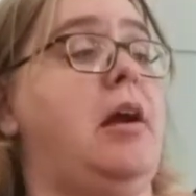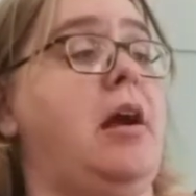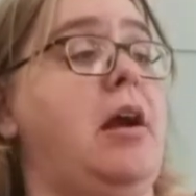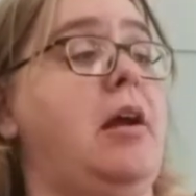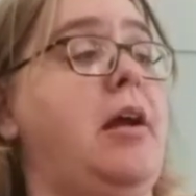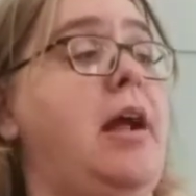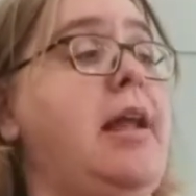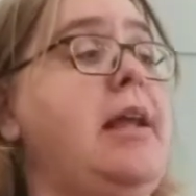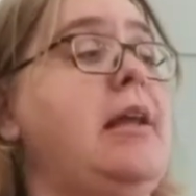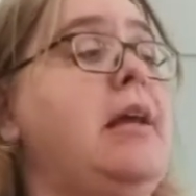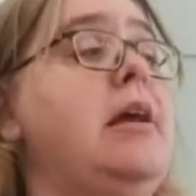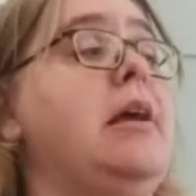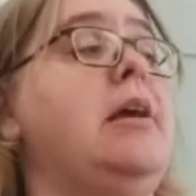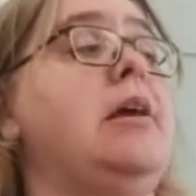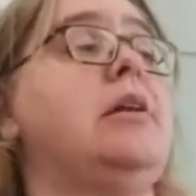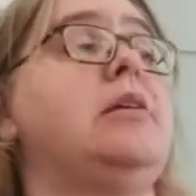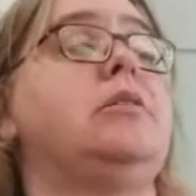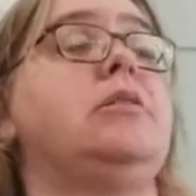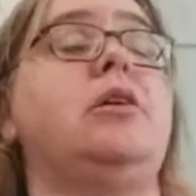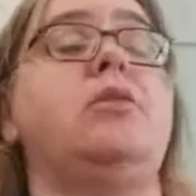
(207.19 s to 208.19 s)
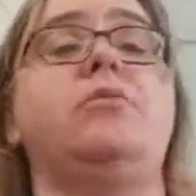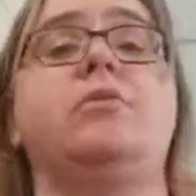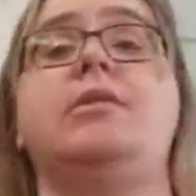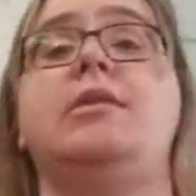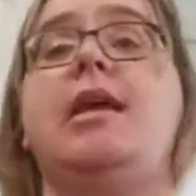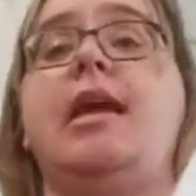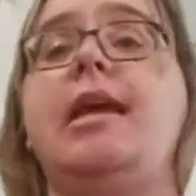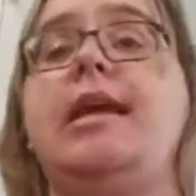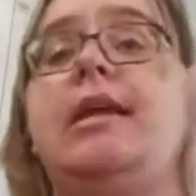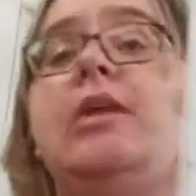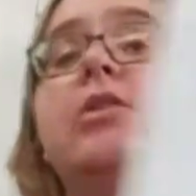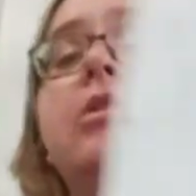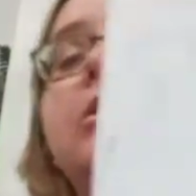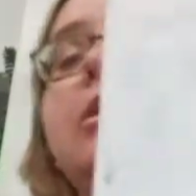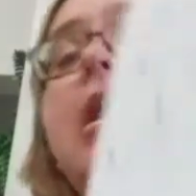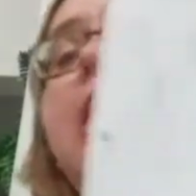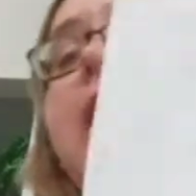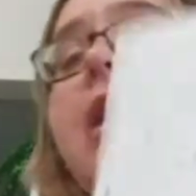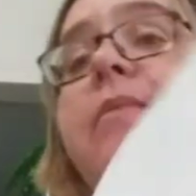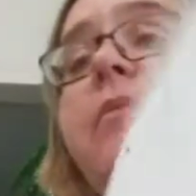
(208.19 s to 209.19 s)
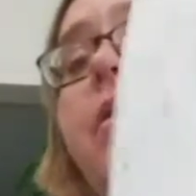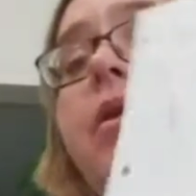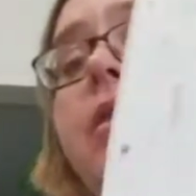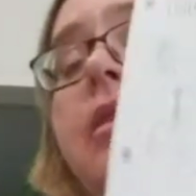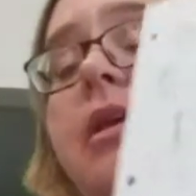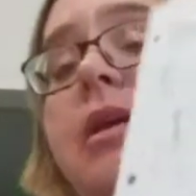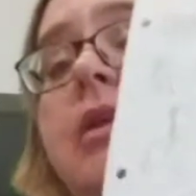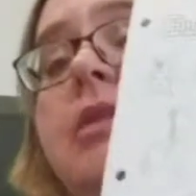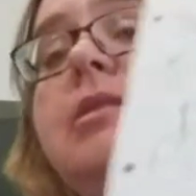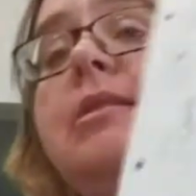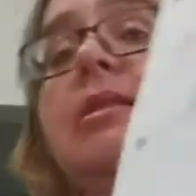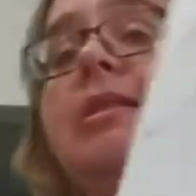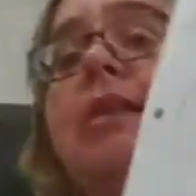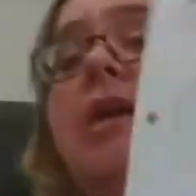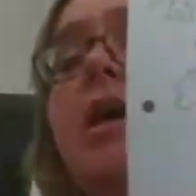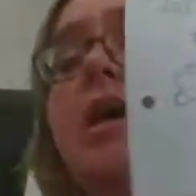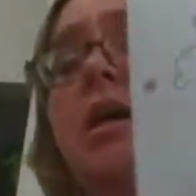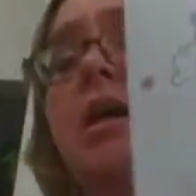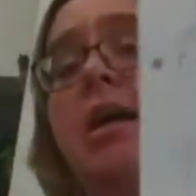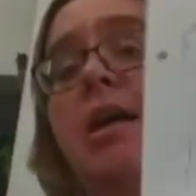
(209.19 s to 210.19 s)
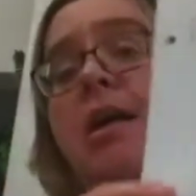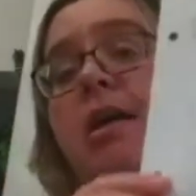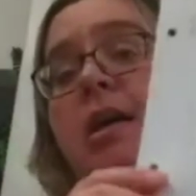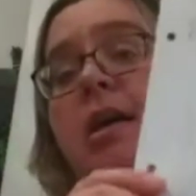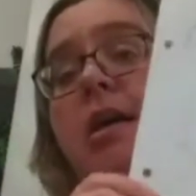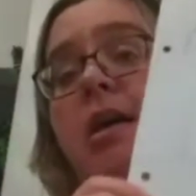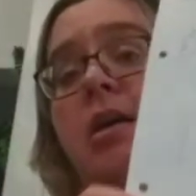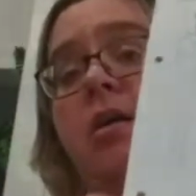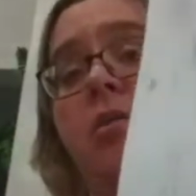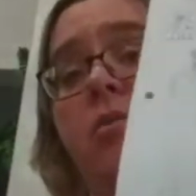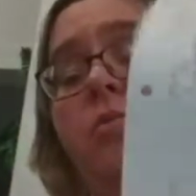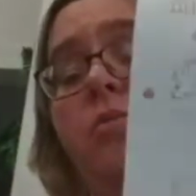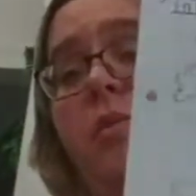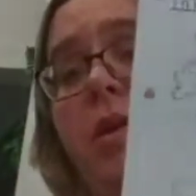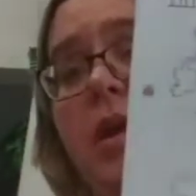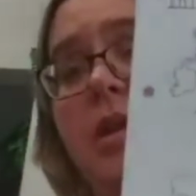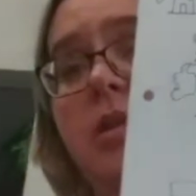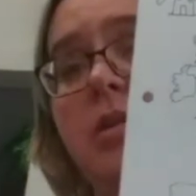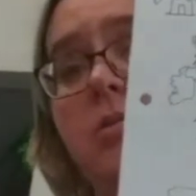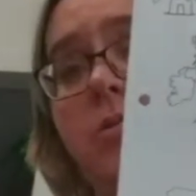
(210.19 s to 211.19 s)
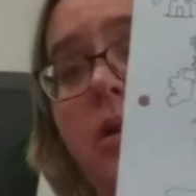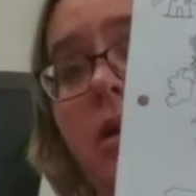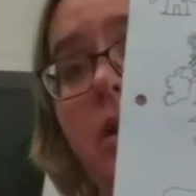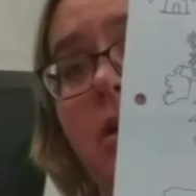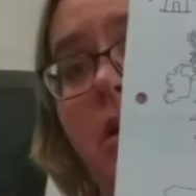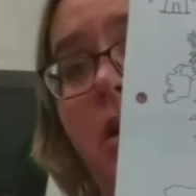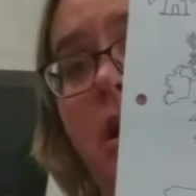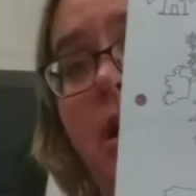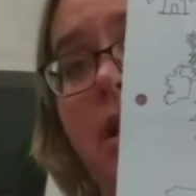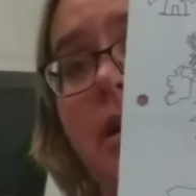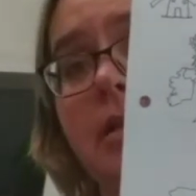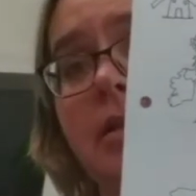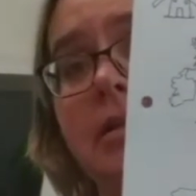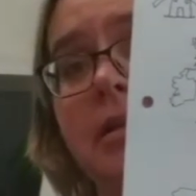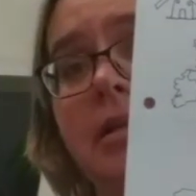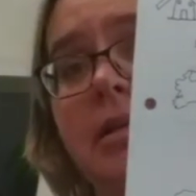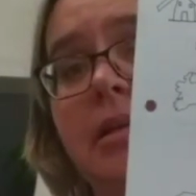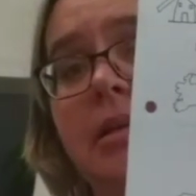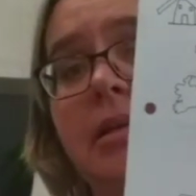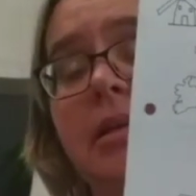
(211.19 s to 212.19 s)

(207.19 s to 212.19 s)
All right? So take your time on this when you work on it.